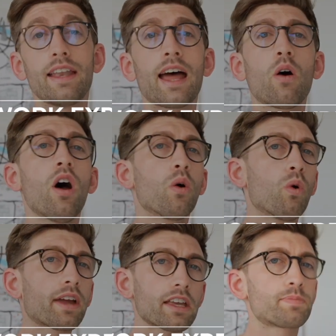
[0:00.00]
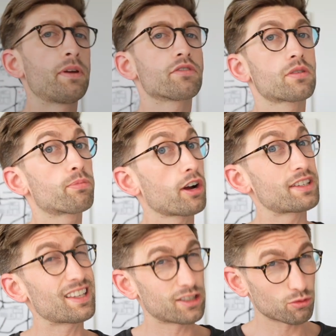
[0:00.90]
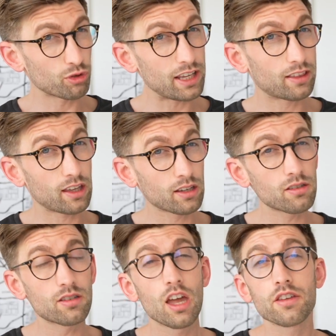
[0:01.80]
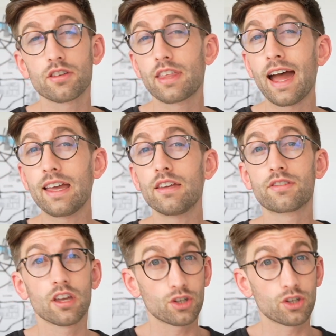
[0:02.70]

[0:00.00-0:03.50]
Now, work experience comprises three things. So that is